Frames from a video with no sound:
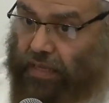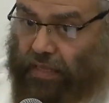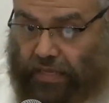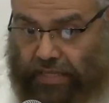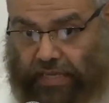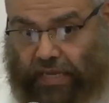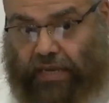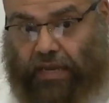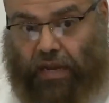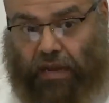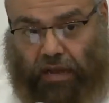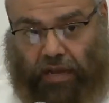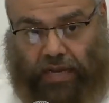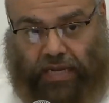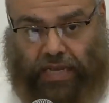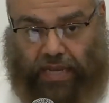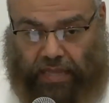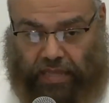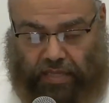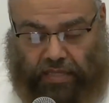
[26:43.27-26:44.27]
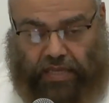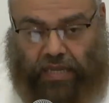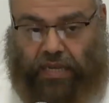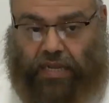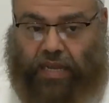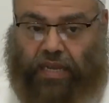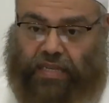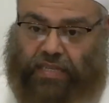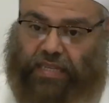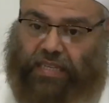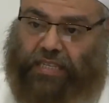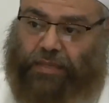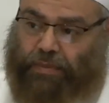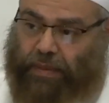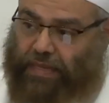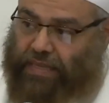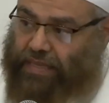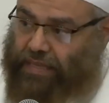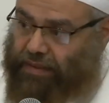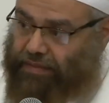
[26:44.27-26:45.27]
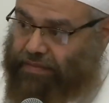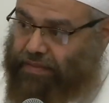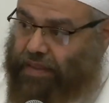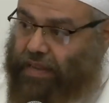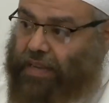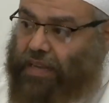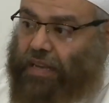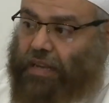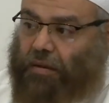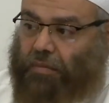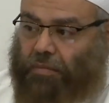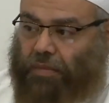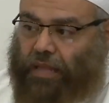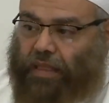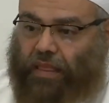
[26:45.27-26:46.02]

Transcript: And the Jannah ghaliyah, the Jannah is expensive.